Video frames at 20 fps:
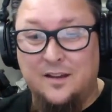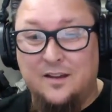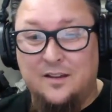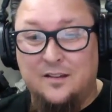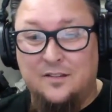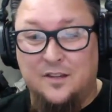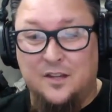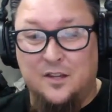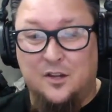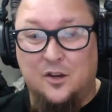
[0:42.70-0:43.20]

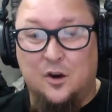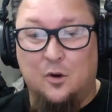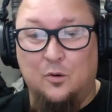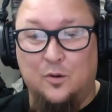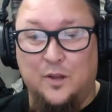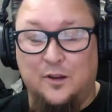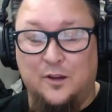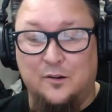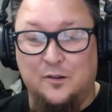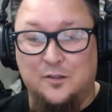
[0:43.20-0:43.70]
the
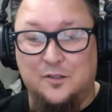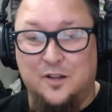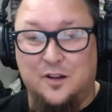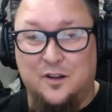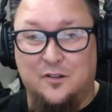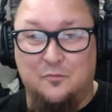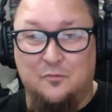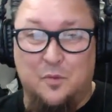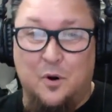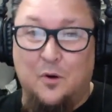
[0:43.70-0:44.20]
co-leaders
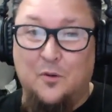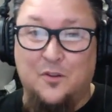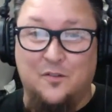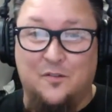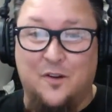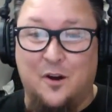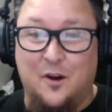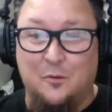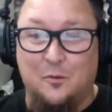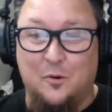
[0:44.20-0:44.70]
of both
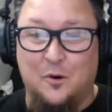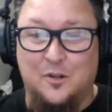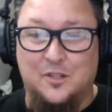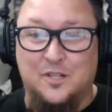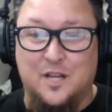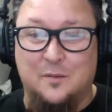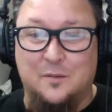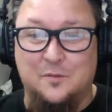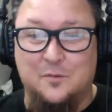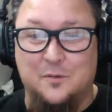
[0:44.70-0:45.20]
of our
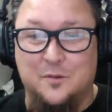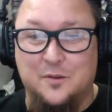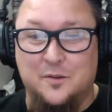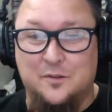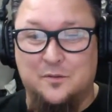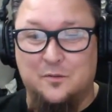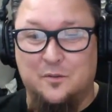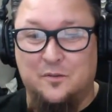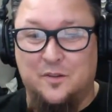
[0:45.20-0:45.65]
workshops with us.